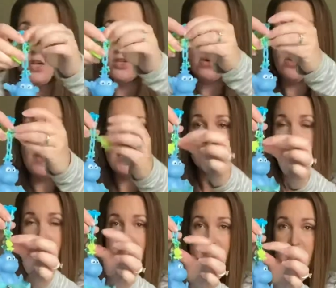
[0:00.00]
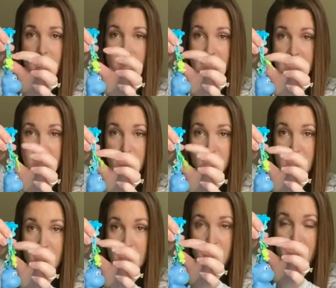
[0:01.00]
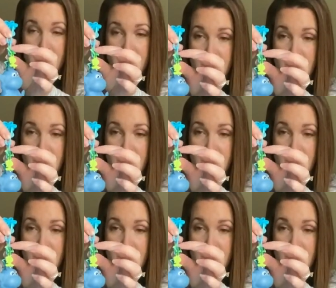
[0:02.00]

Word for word: So this right here is three millimeter